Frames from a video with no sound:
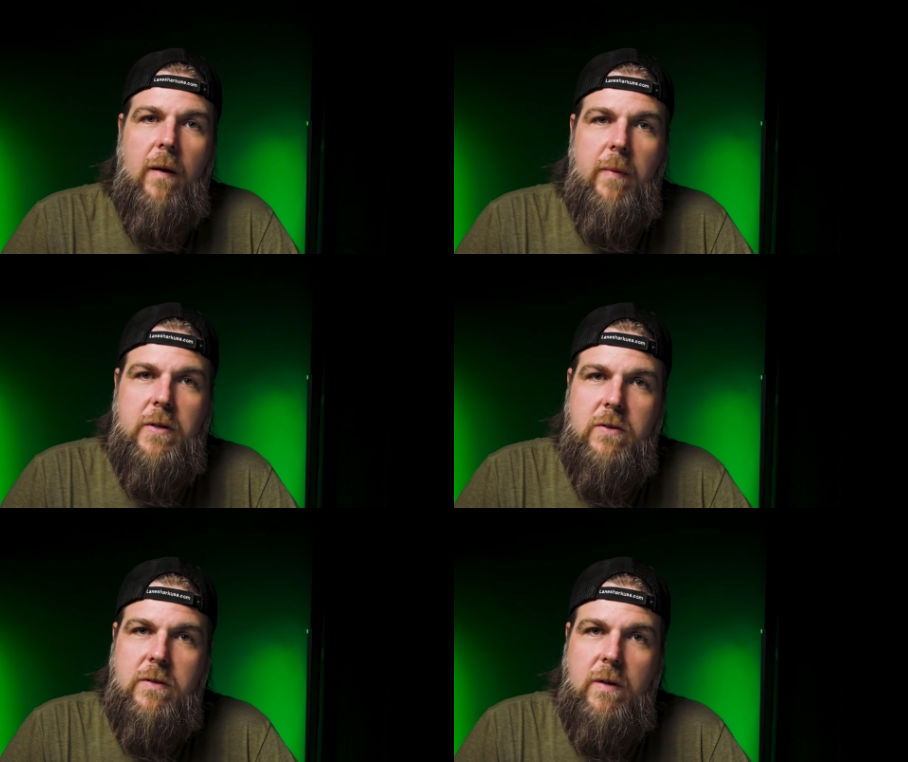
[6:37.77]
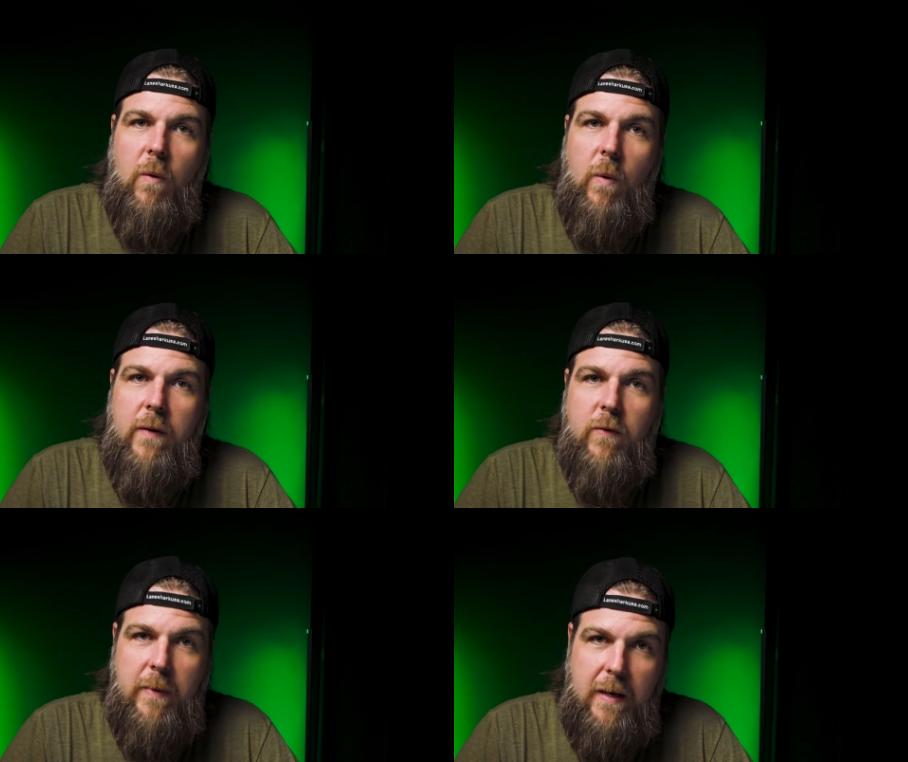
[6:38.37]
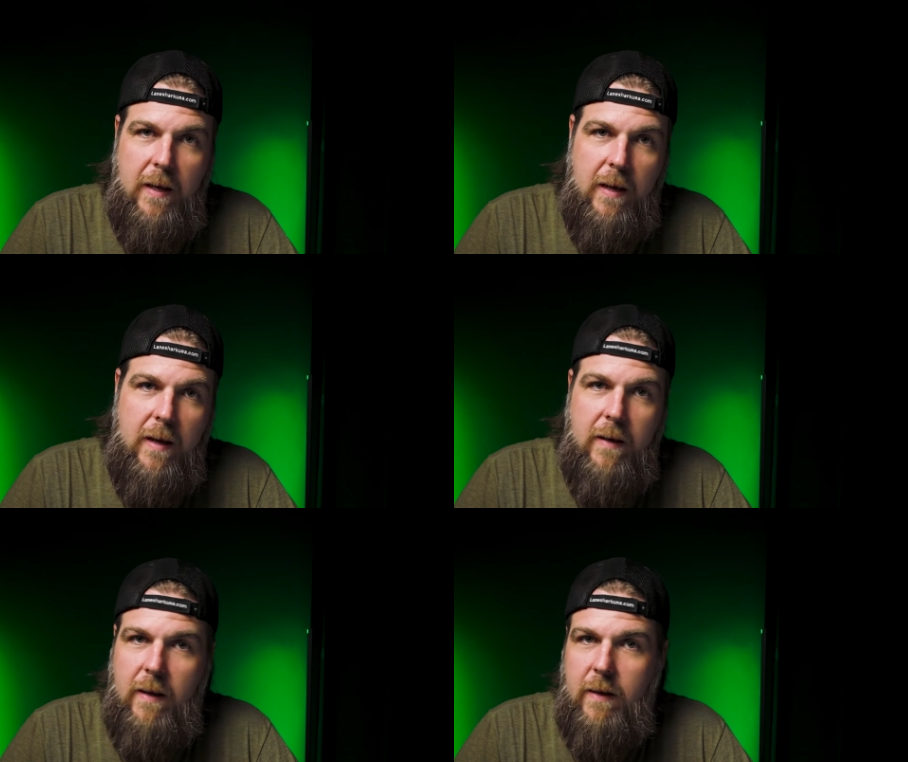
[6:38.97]
Make sure it's away from any
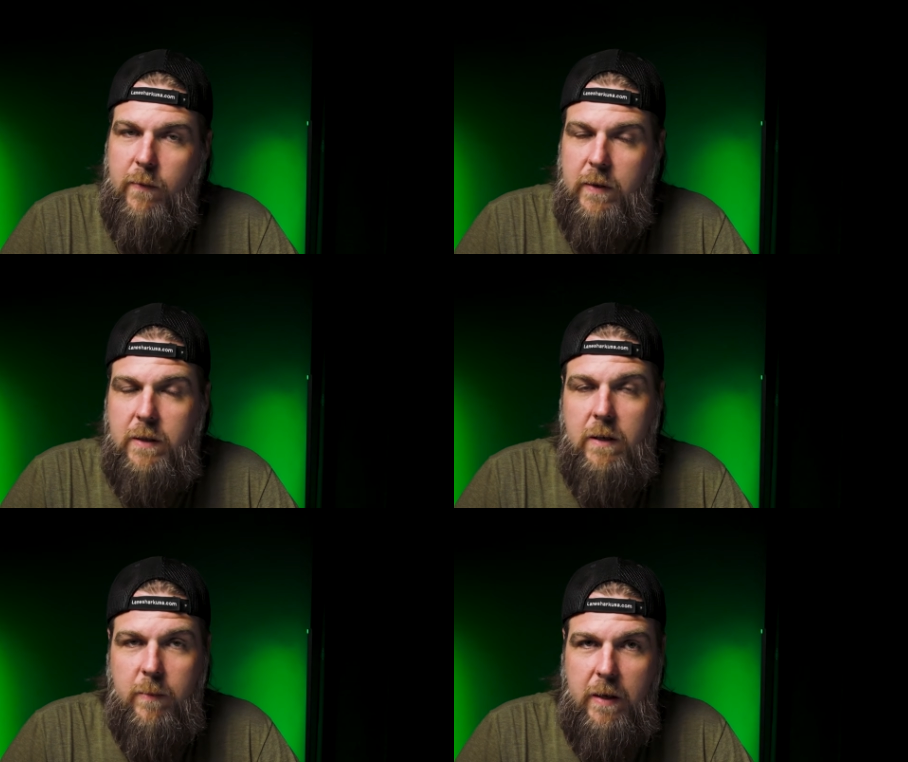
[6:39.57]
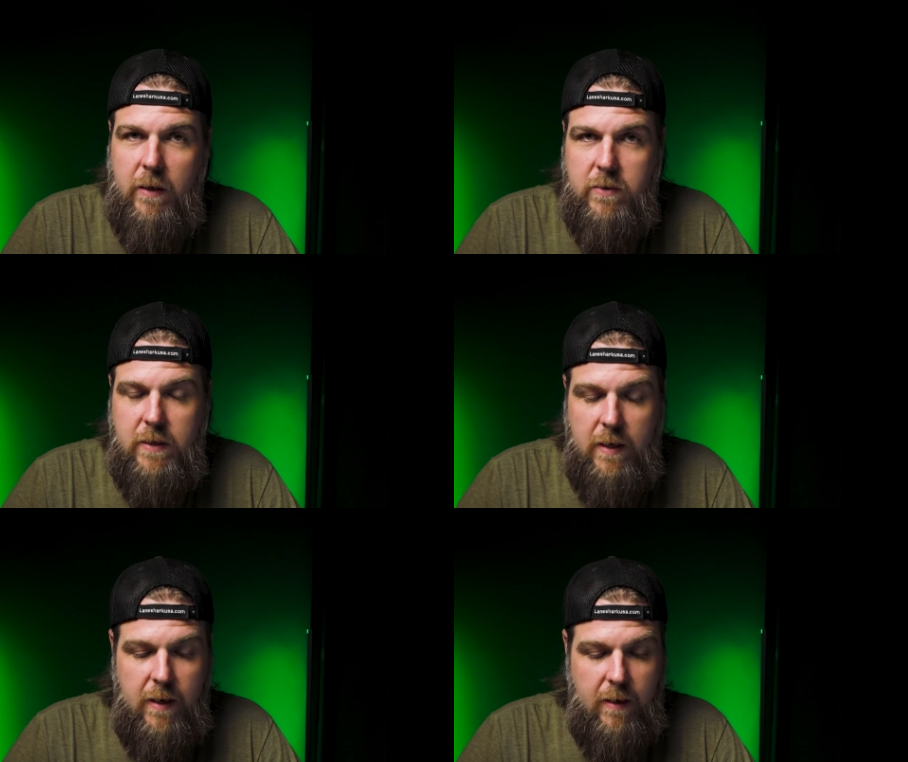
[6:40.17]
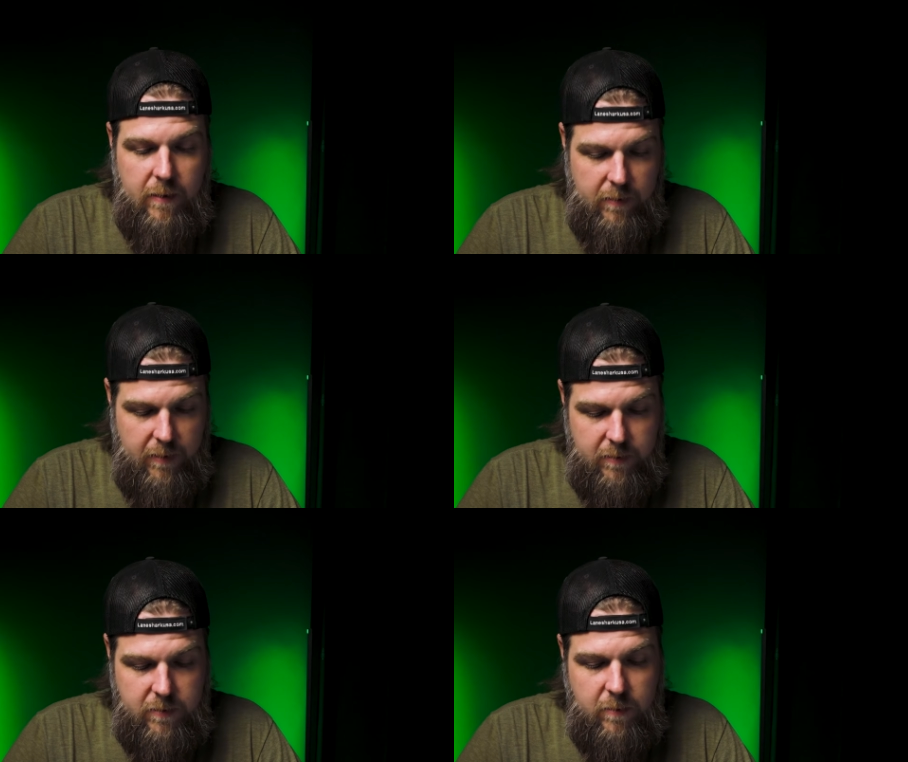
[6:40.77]
heat, and if it's going to be close to heat,
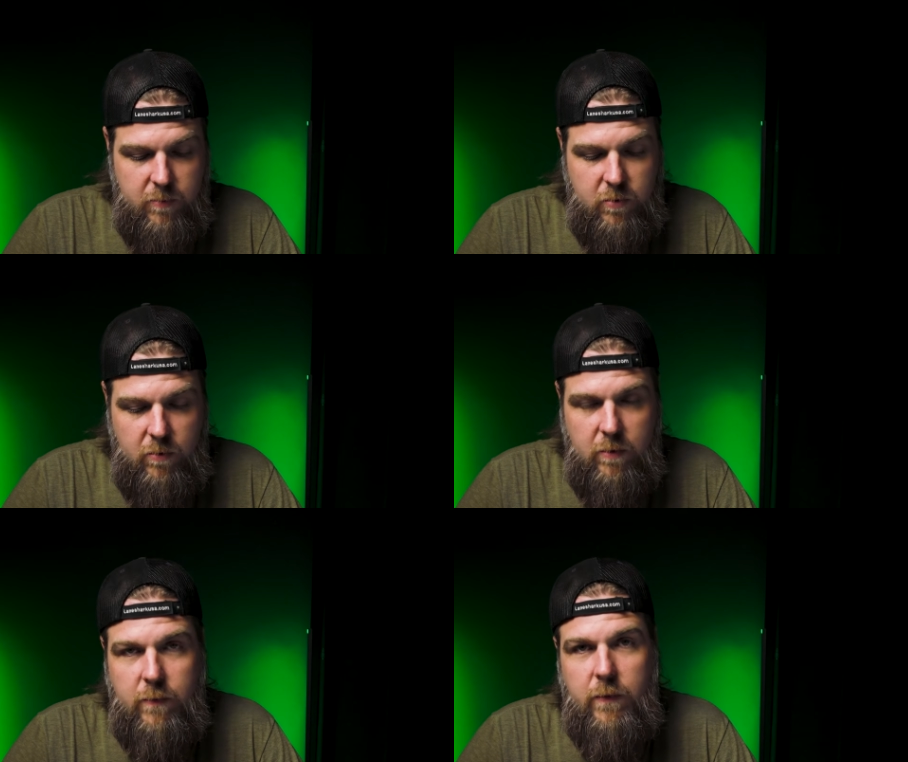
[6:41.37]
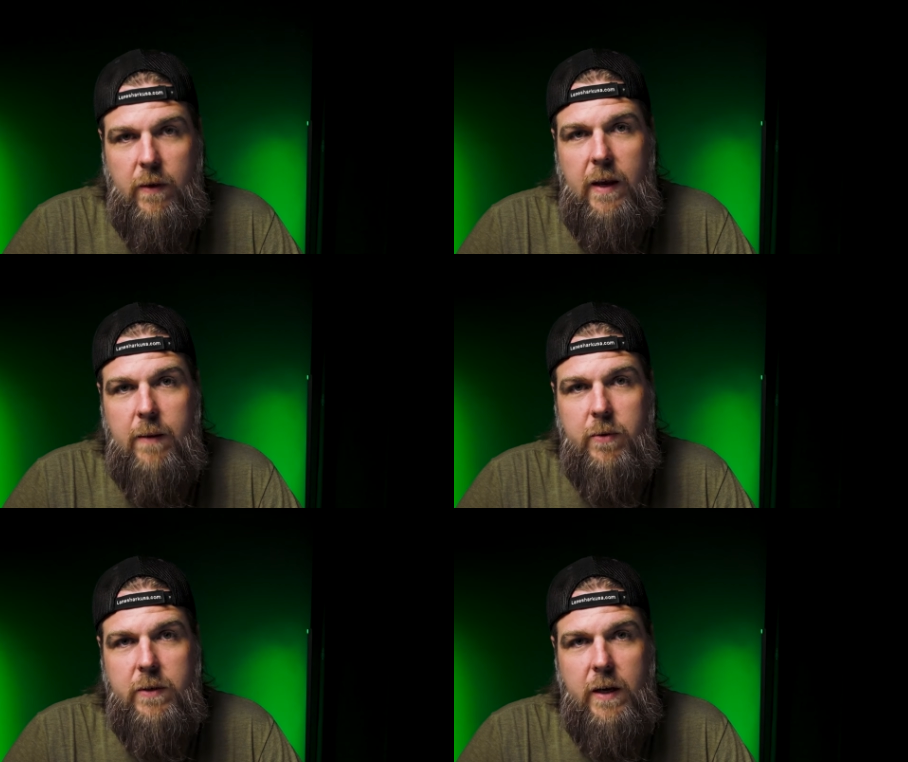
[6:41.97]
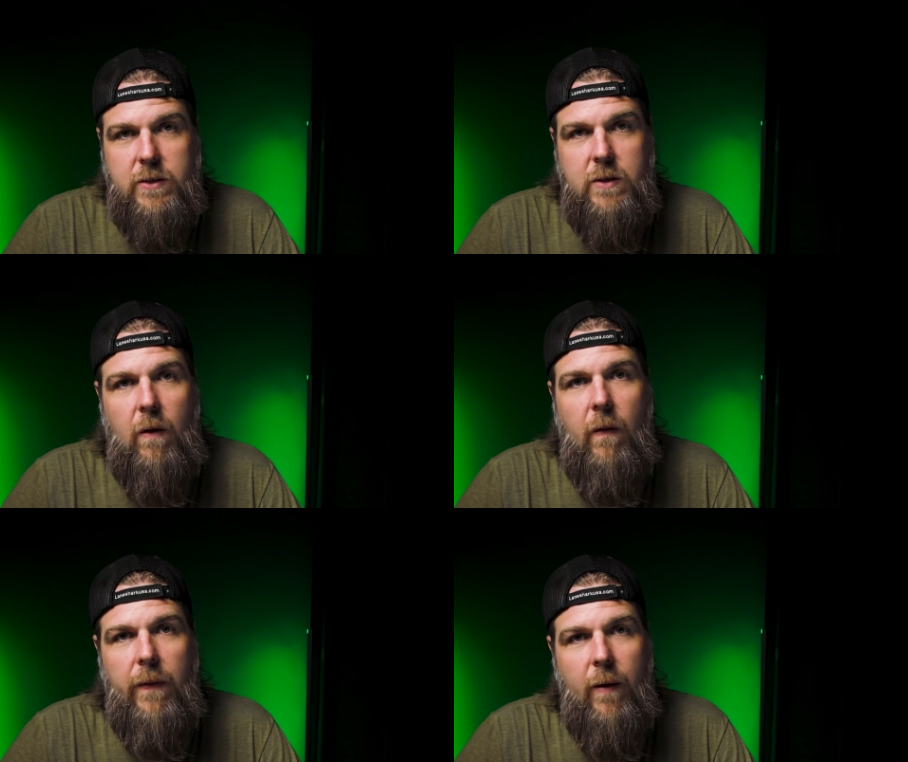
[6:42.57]
get some sort of heat protection
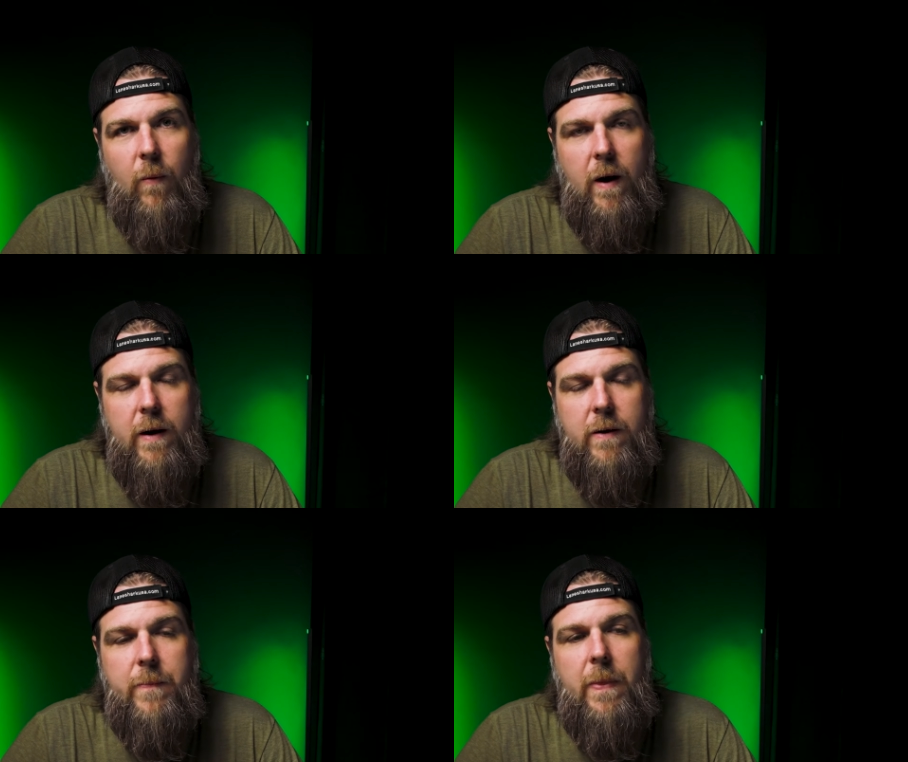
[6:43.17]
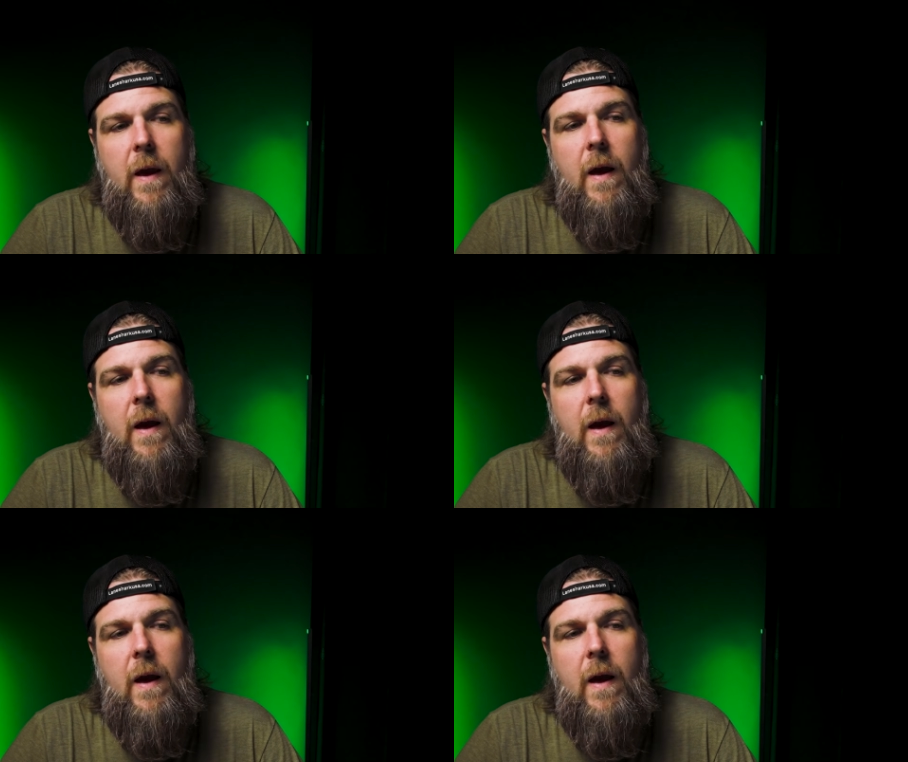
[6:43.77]
on that wire.